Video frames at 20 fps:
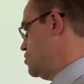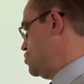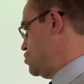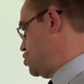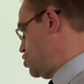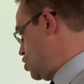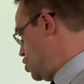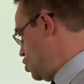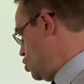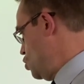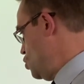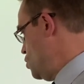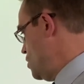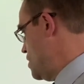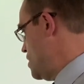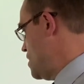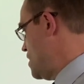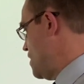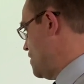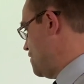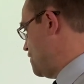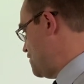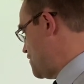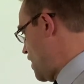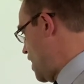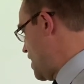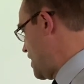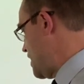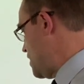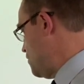2,
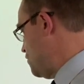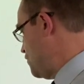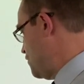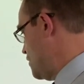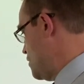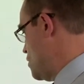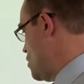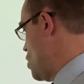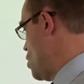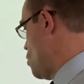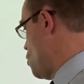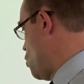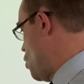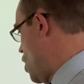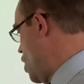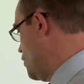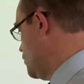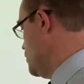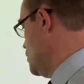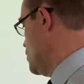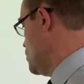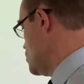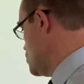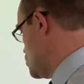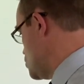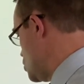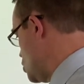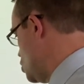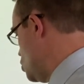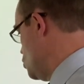5, 1,
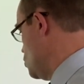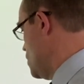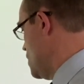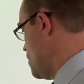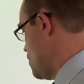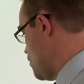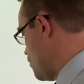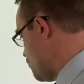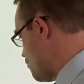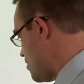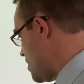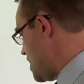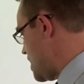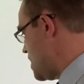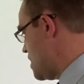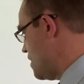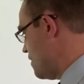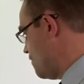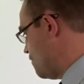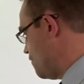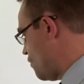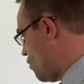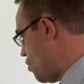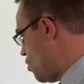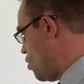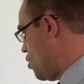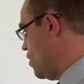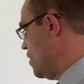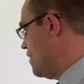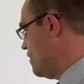2, 3,
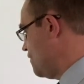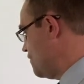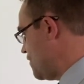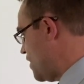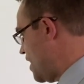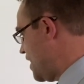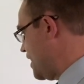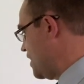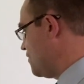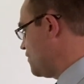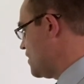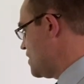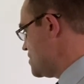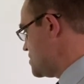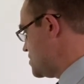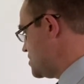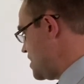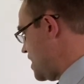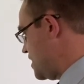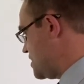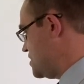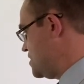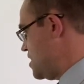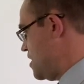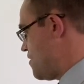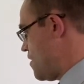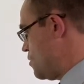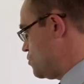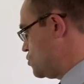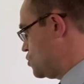4, 5, 6
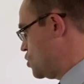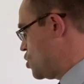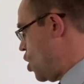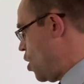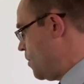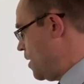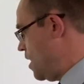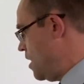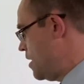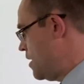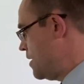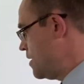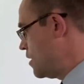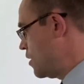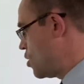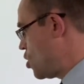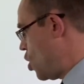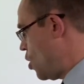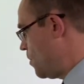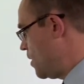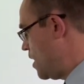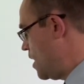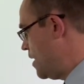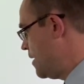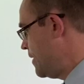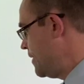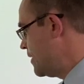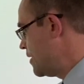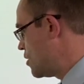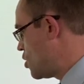zeros. Comma,
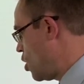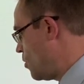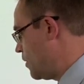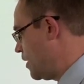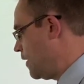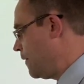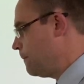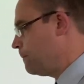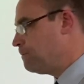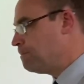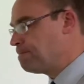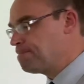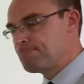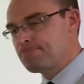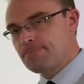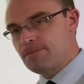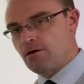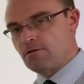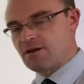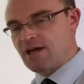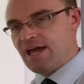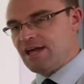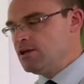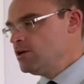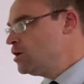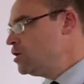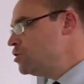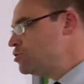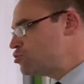comma, comma. Okay,